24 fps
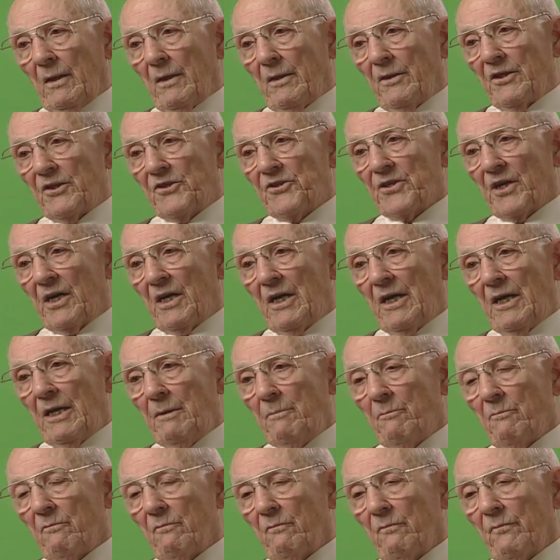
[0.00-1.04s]
the
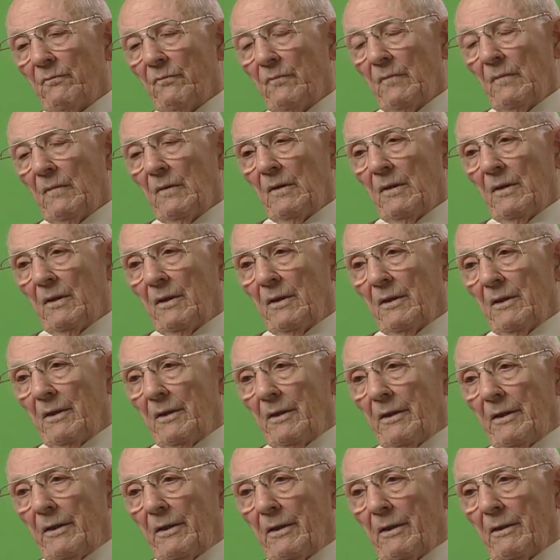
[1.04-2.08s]
time,
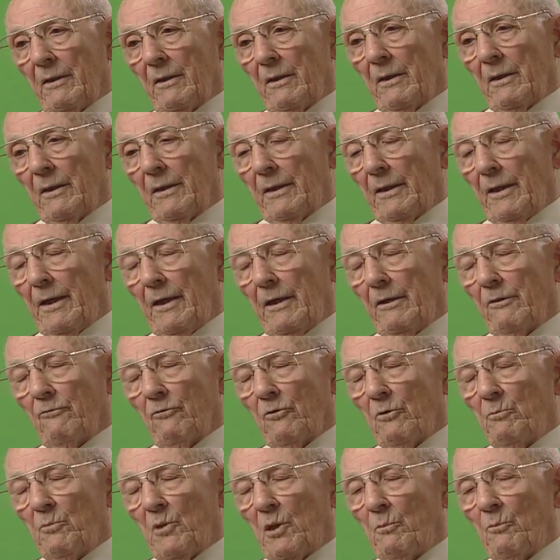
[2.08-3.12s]
and I can't
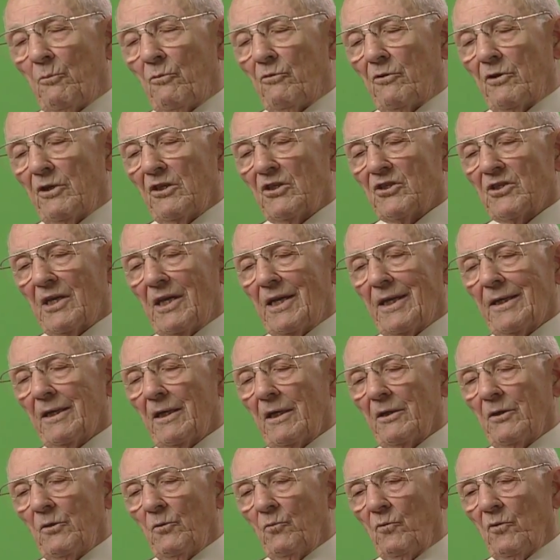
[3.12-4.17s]
remember
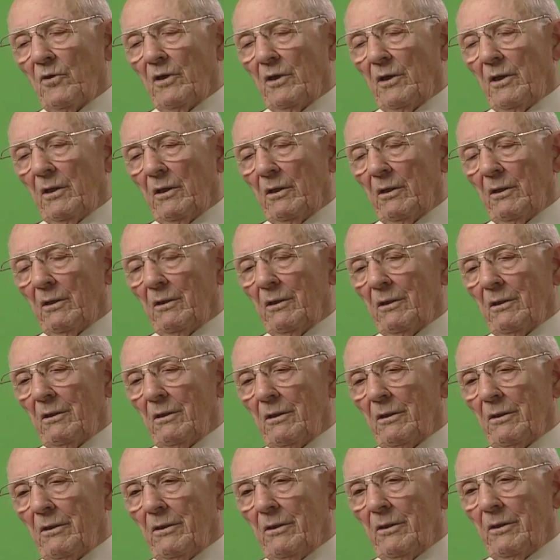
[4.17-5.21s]
exactly when
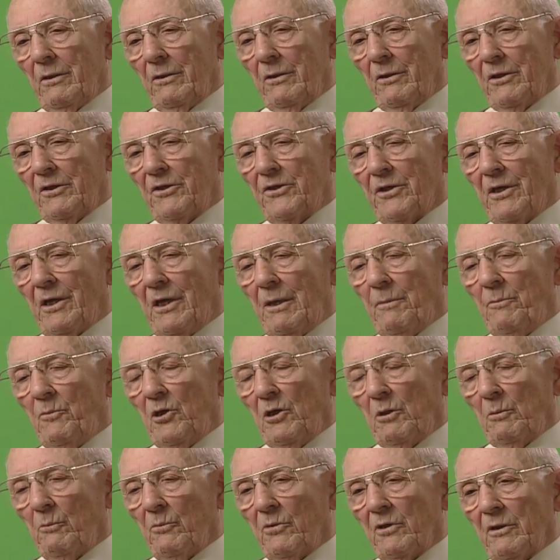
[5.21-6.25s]
the
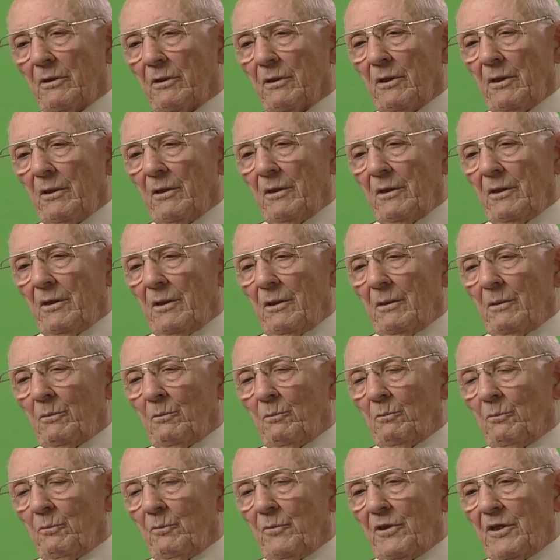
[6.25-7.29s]
timing,
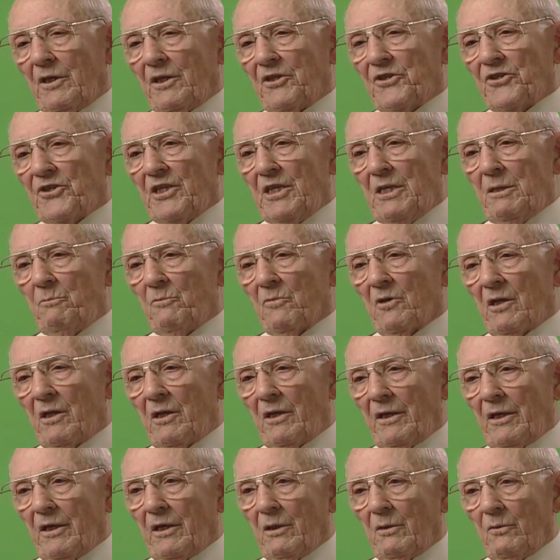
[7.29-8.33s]
but it seemed
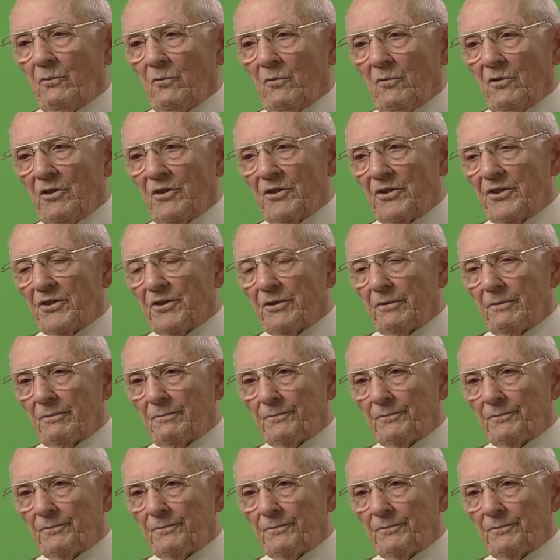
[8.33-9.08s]
like it was